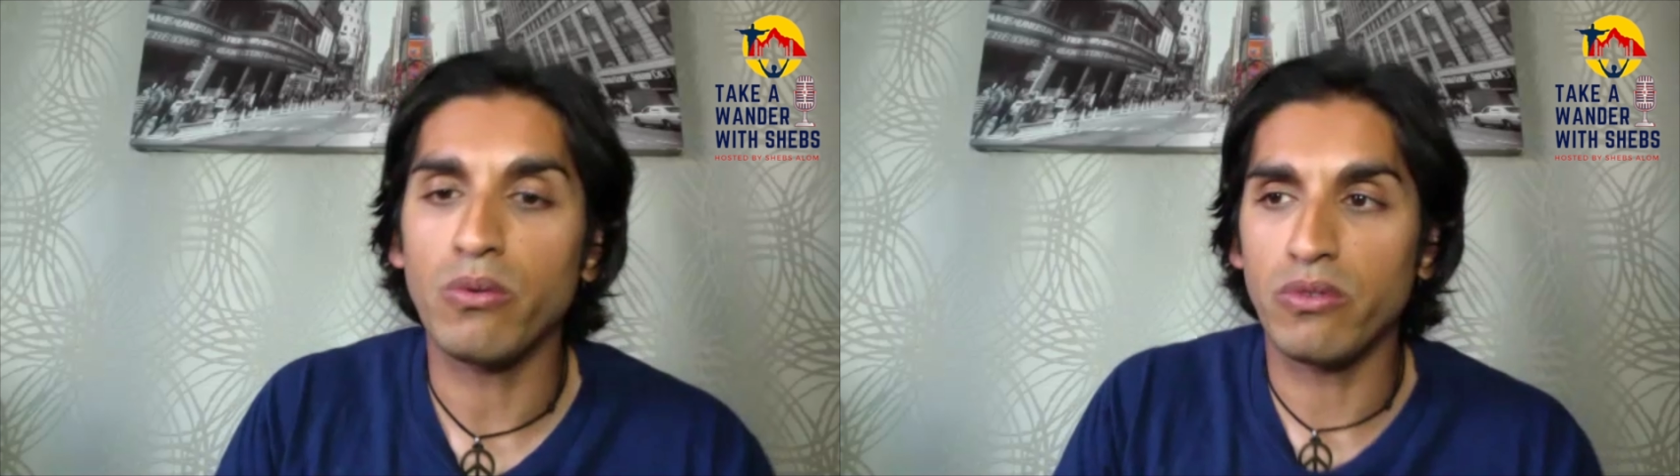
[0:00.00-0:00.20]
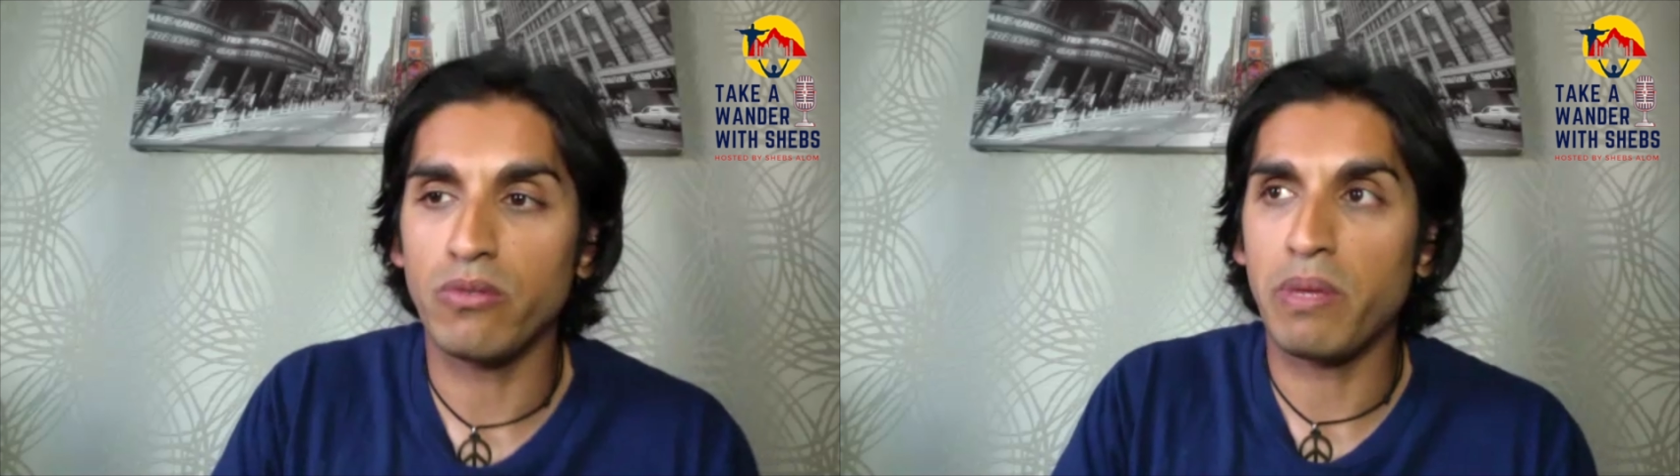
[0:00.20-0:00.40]

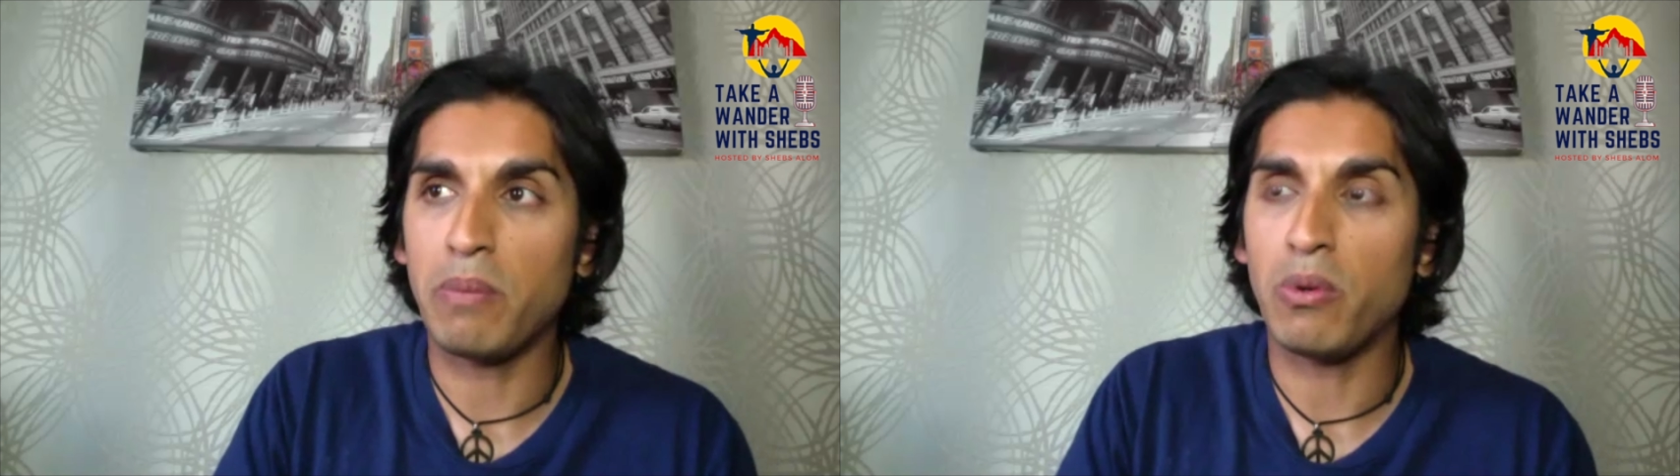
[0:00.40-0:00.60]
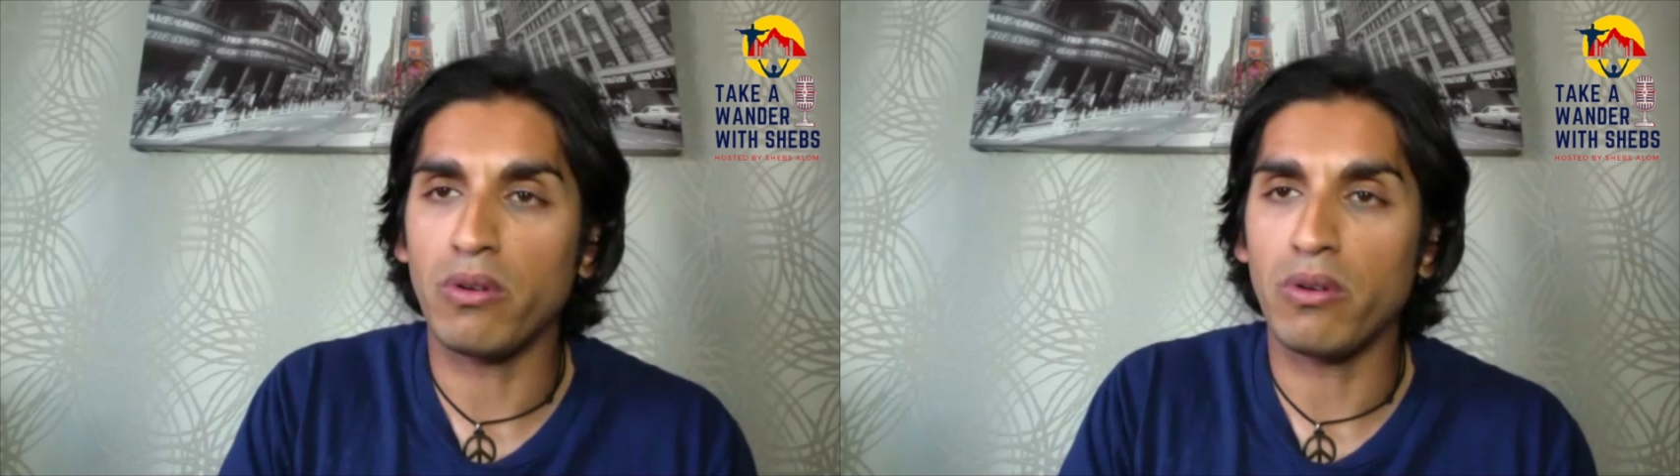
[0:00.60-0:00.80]

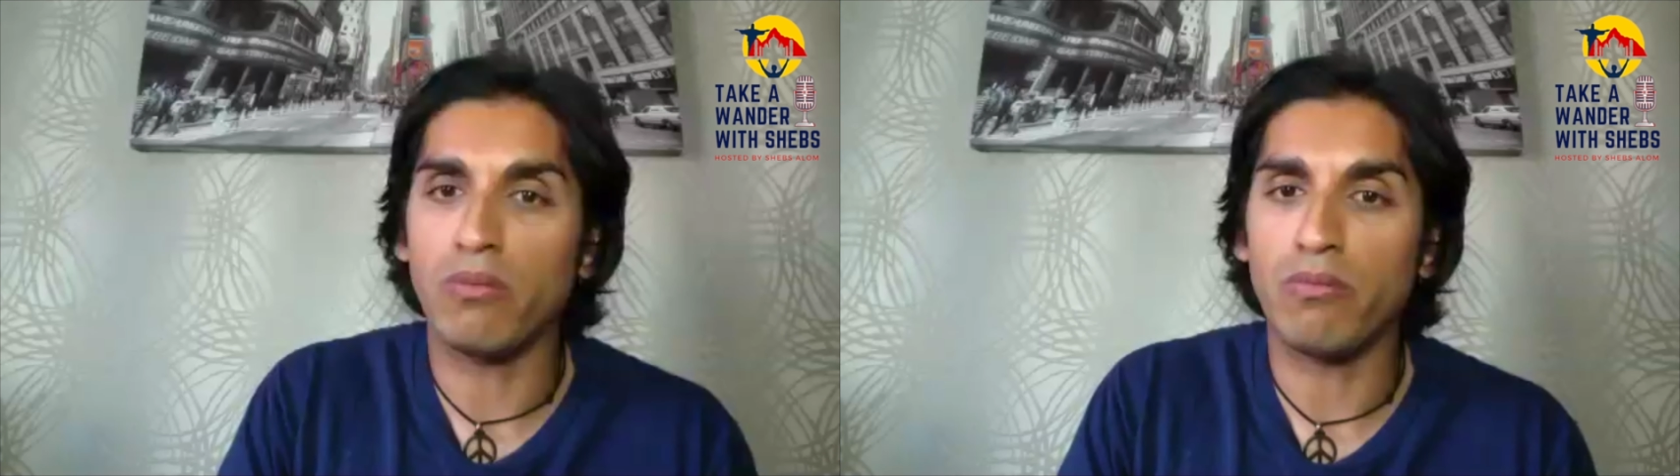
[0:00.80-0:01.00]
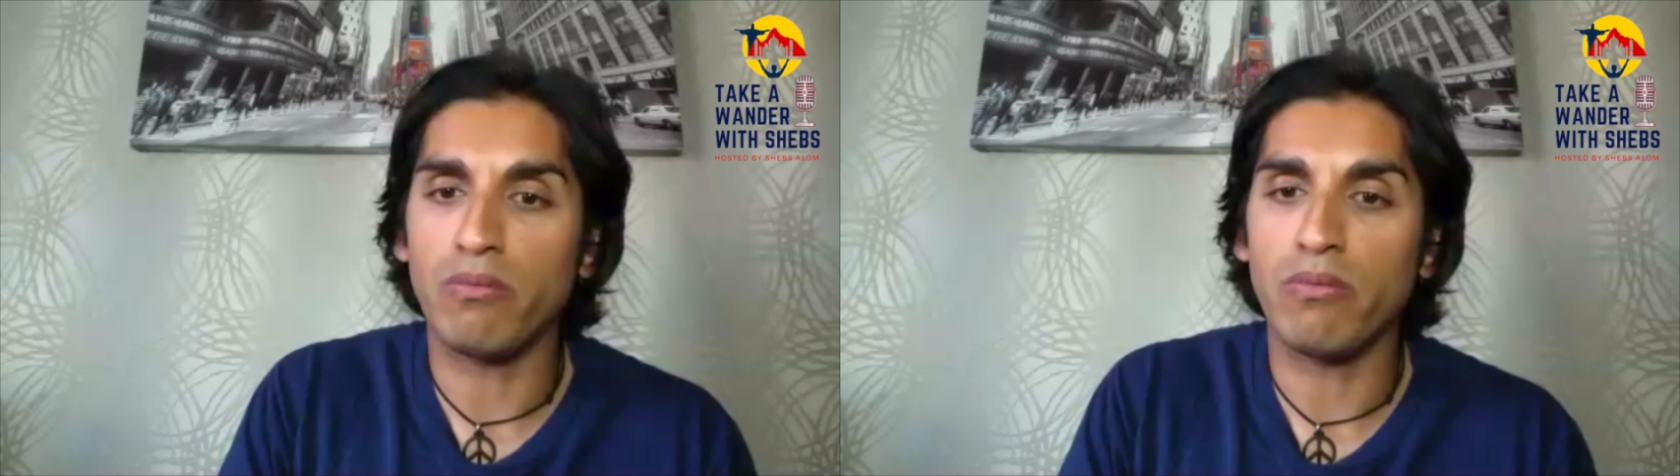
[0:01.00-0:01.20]
people can
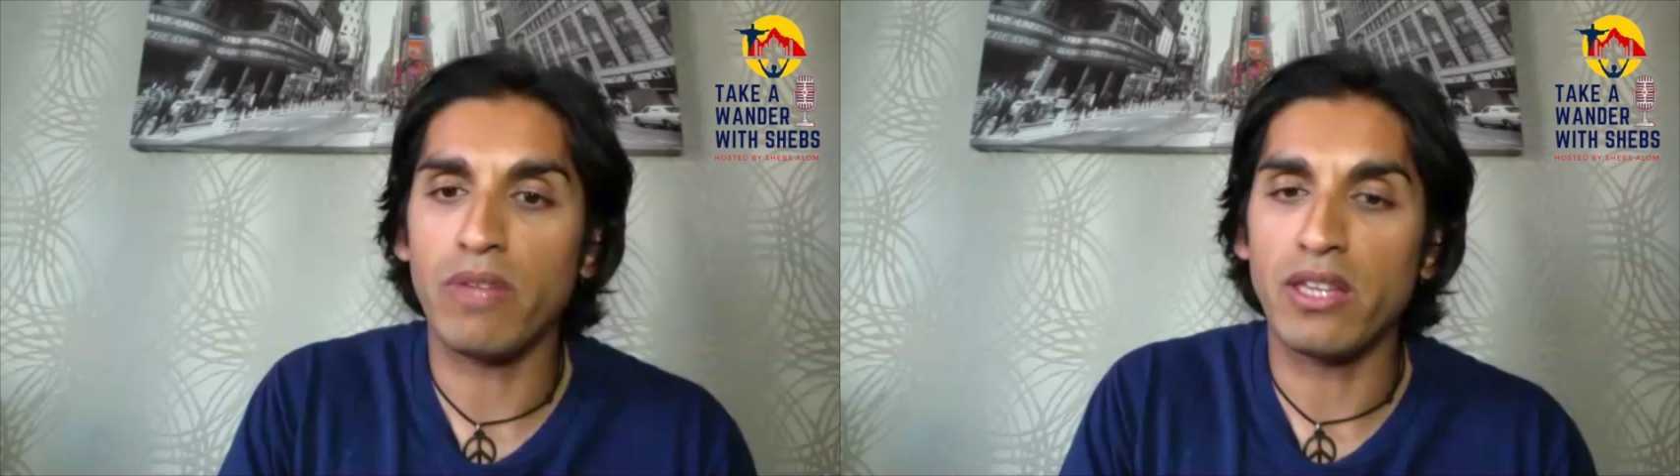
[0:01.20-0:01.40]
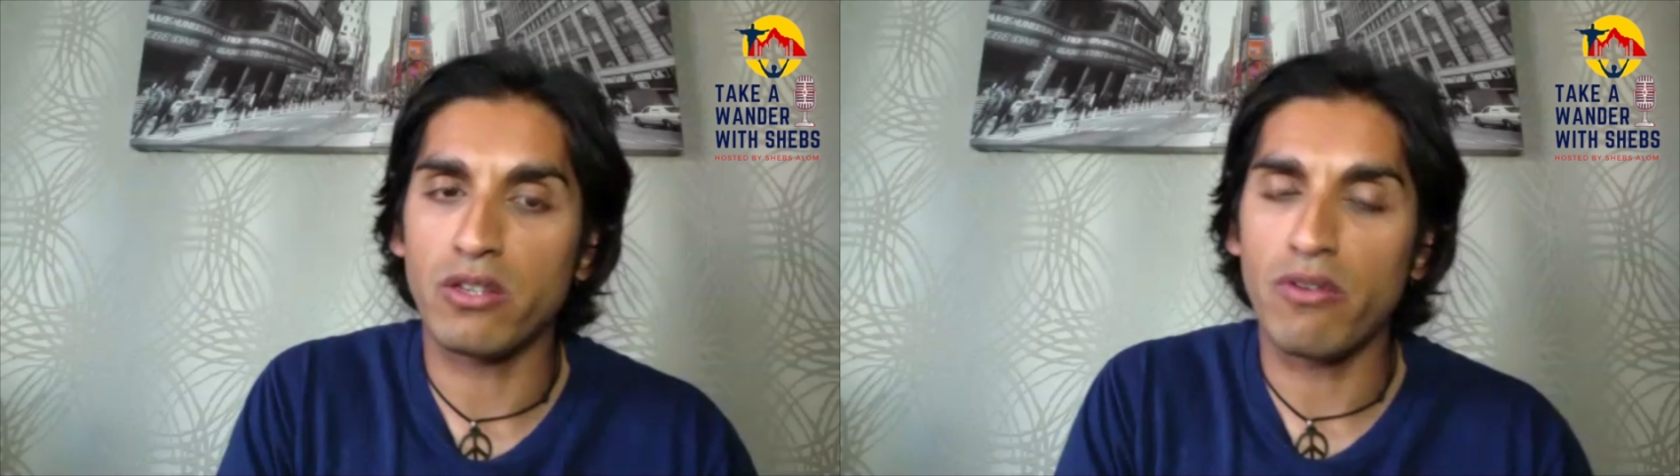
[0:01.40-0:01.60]

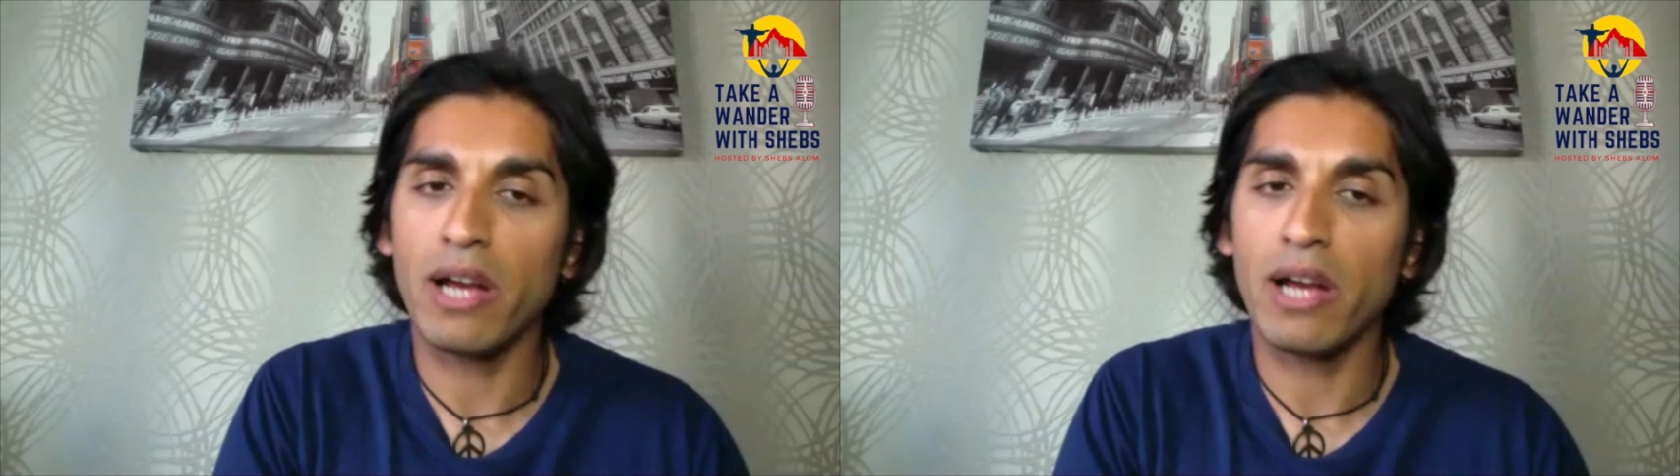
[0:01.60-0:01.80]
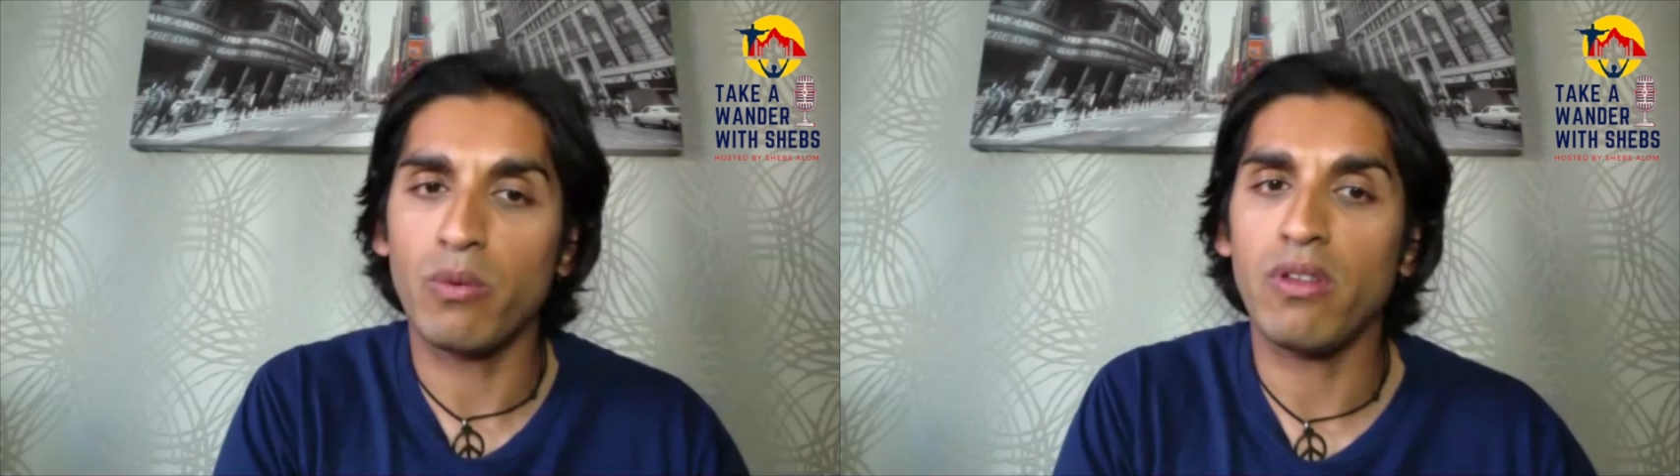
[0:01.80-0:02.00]

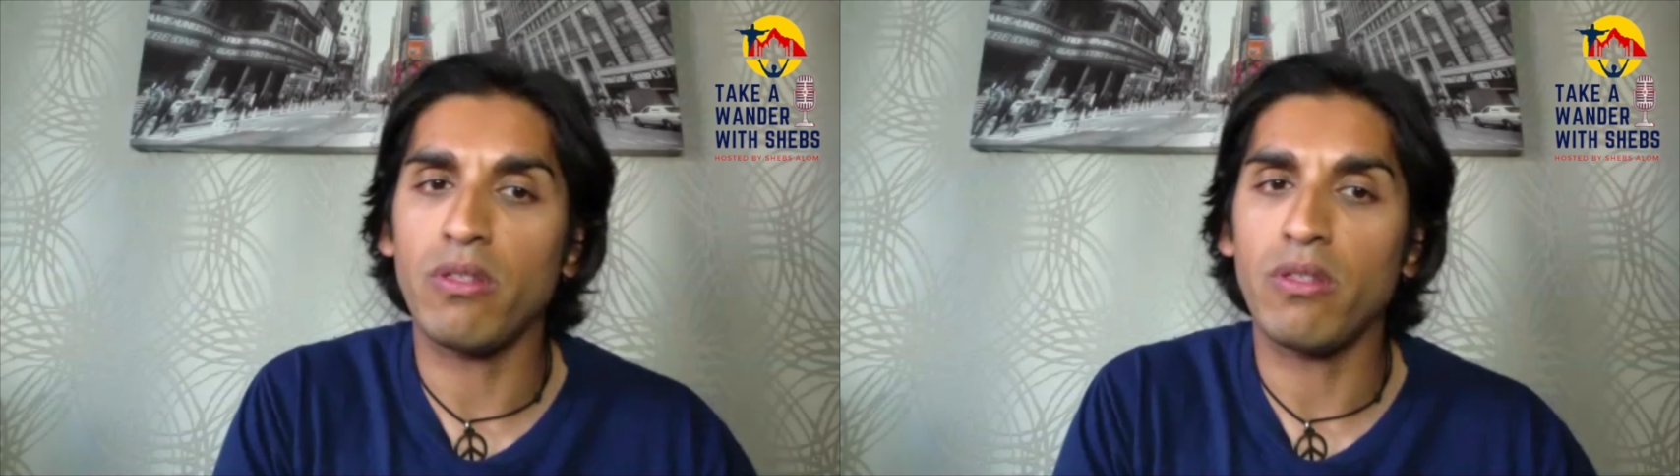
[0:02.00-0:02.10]
interact with,